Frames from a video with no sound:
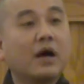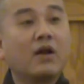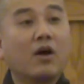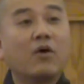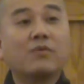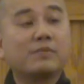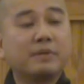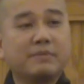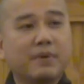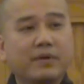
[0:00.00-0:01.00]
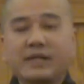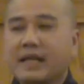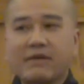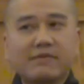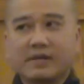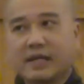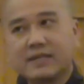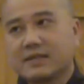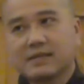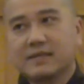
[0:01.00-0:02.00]
along with people. He never
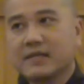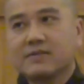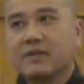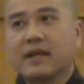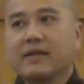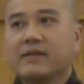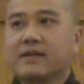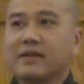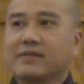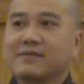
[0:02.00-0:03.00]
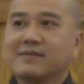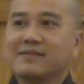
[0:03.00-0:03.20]
gets success on anything.